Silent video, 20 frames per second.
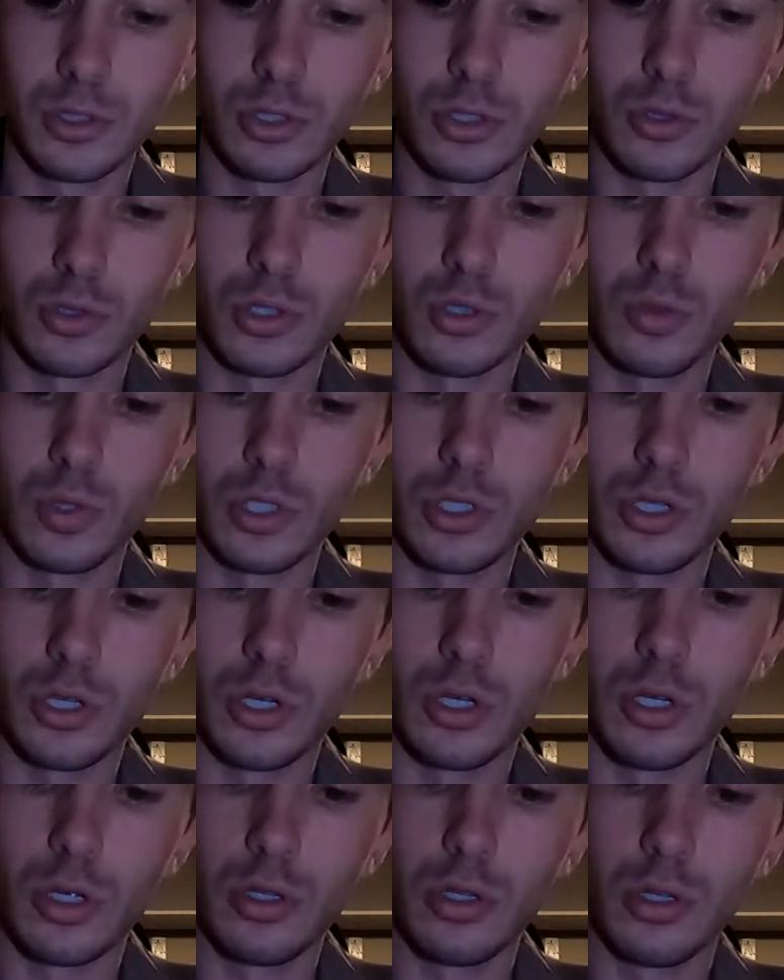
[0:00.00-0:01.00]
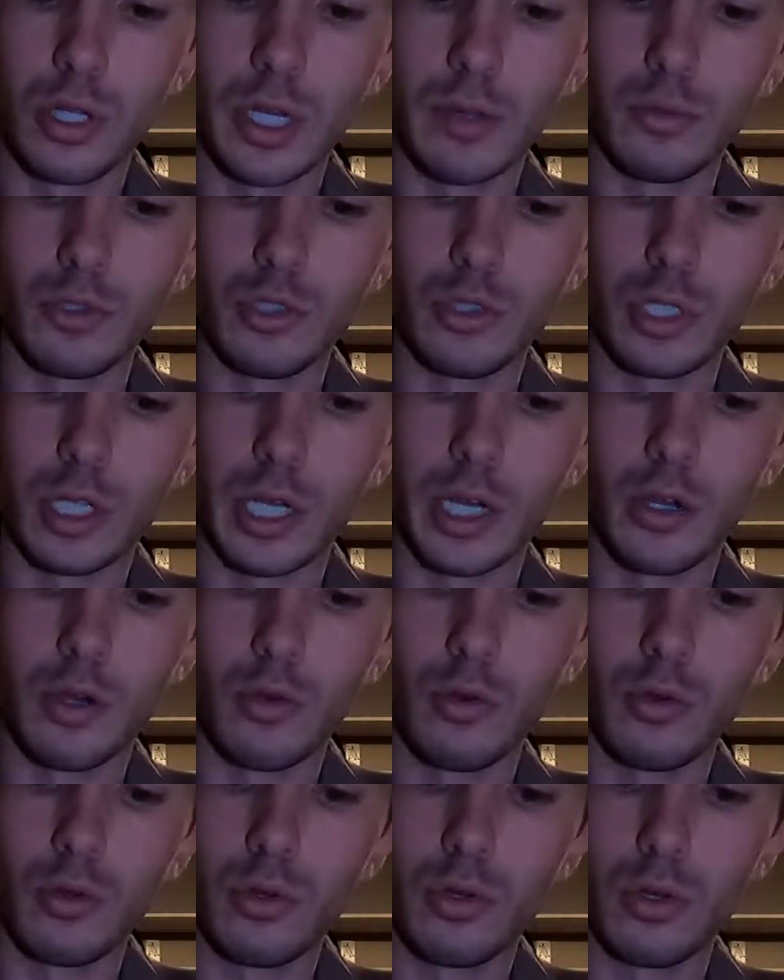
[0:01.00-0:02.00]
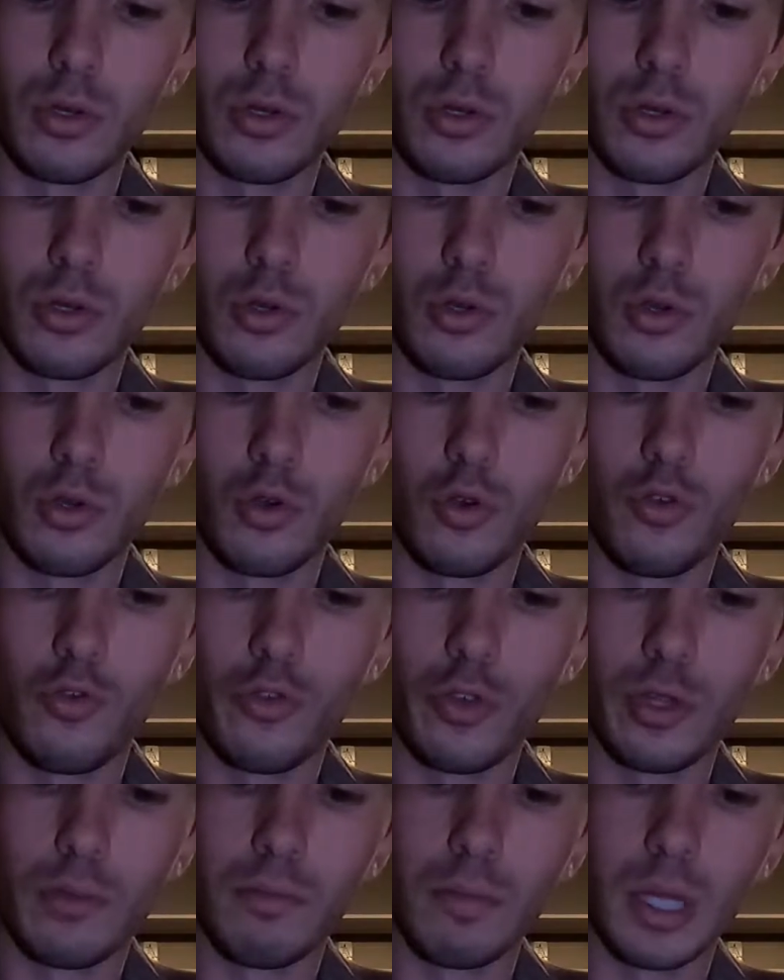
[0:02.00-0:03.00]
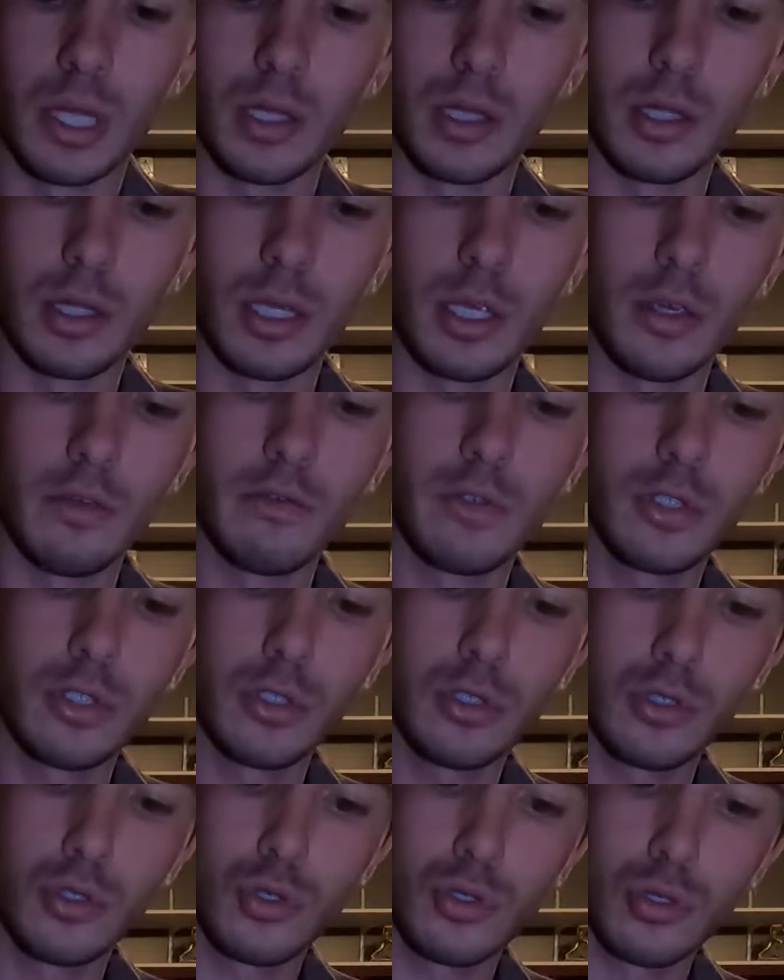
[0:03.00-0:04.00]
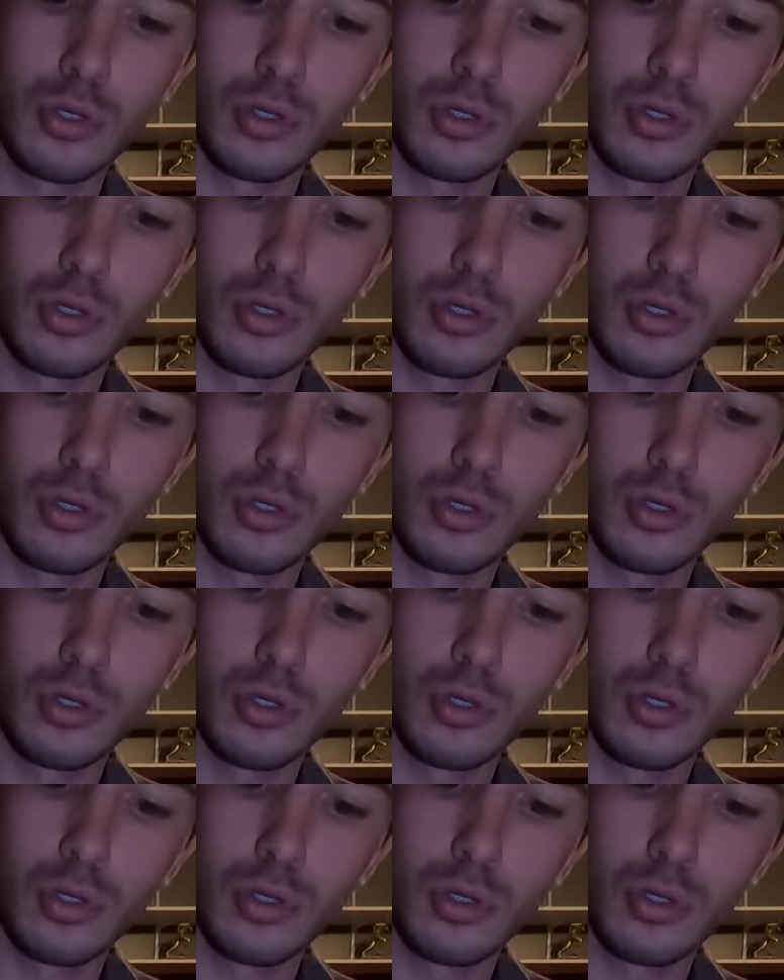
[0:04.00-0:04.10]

So squeeze all the lime juice out over the mint leaves.